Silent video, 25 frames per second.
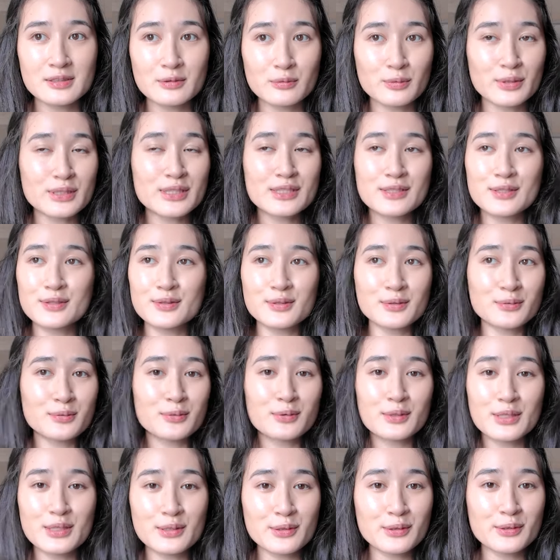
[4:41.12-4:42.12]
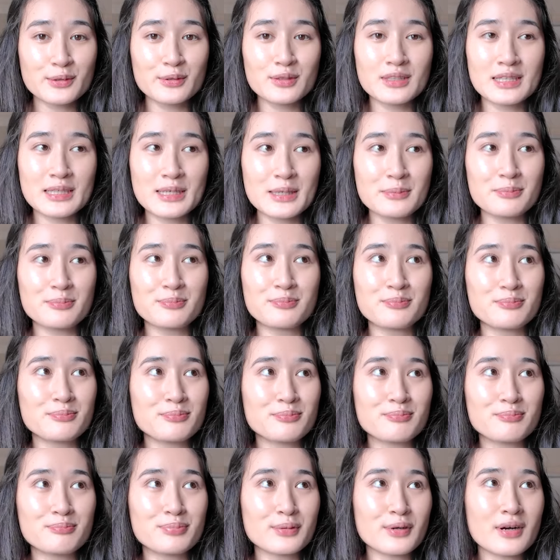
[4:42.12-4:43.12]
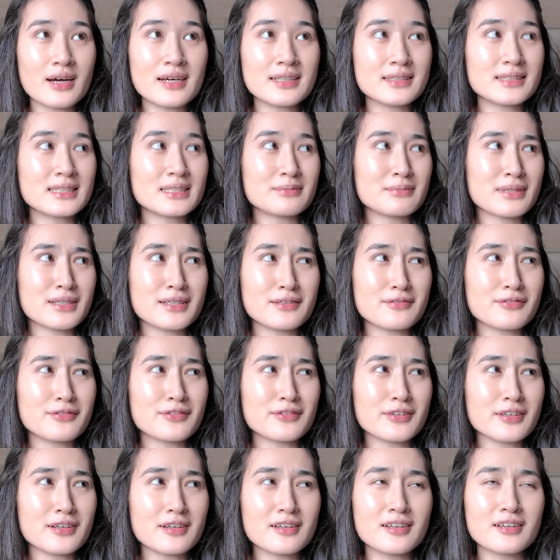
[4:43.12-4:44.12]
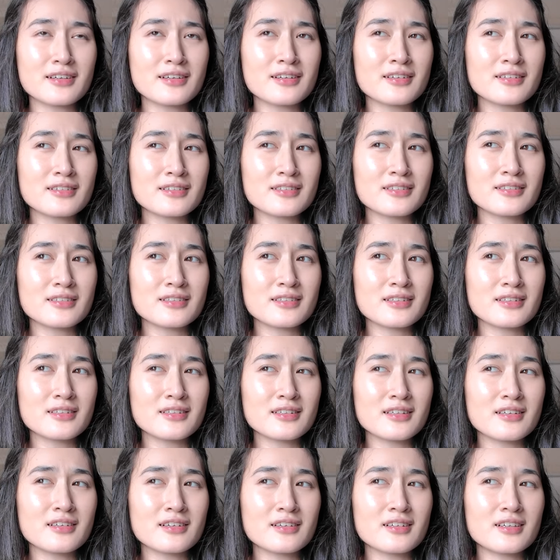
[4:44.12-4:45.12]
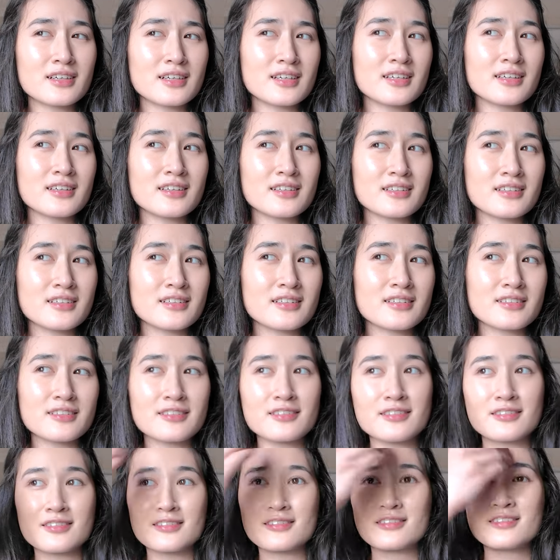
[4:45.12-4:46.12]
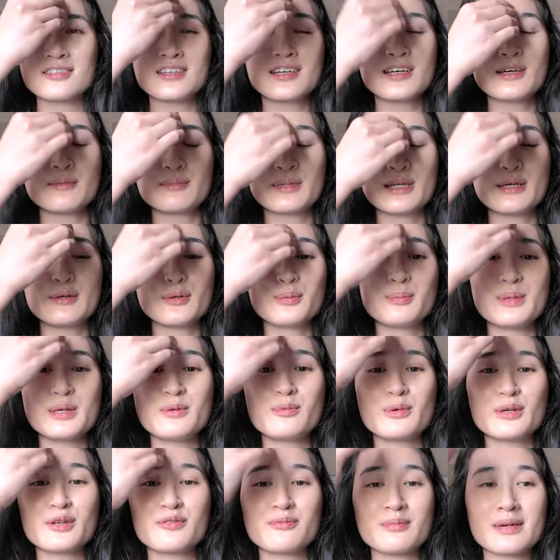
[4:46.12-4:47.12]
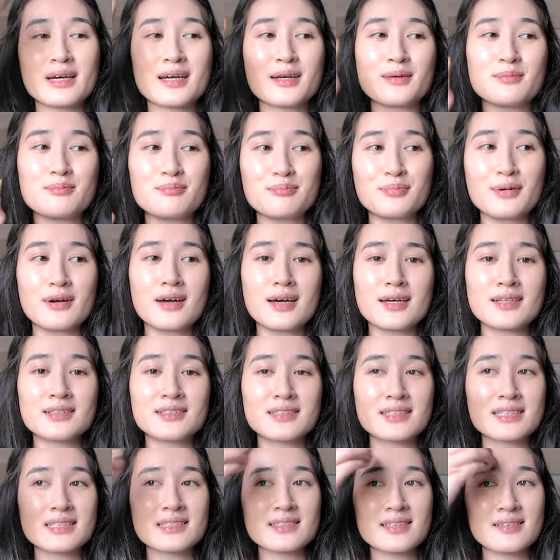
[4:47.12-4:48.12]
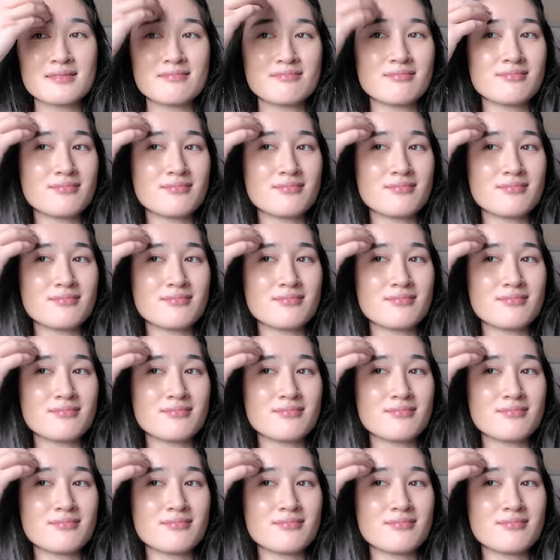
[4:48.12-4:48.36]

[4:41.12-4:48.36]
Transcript: what do you call like a bridesmaid for a guy? I don't know. He'll be one of my brides,